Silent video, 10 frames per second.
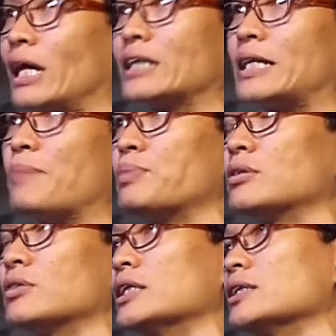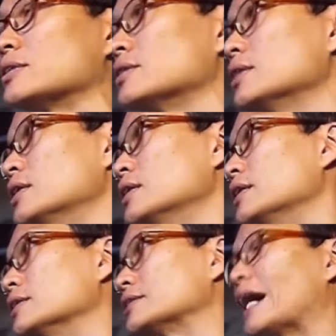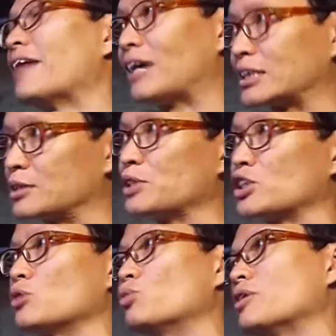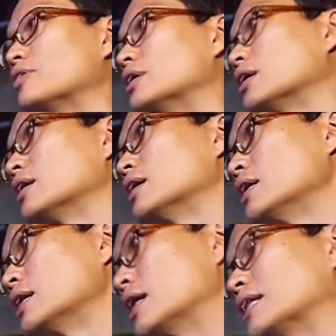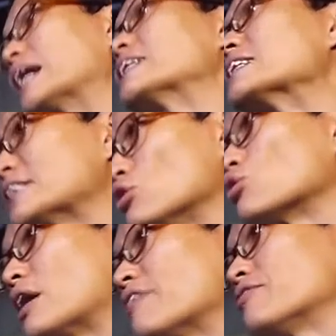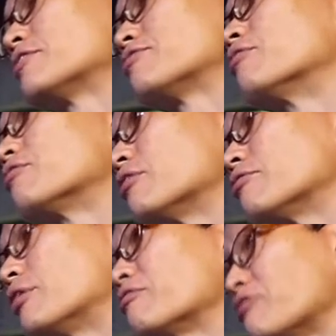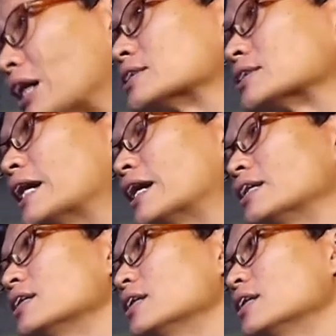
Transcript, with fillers: example is, is I have an exhibition with a, a lighting scenographer from, from France, and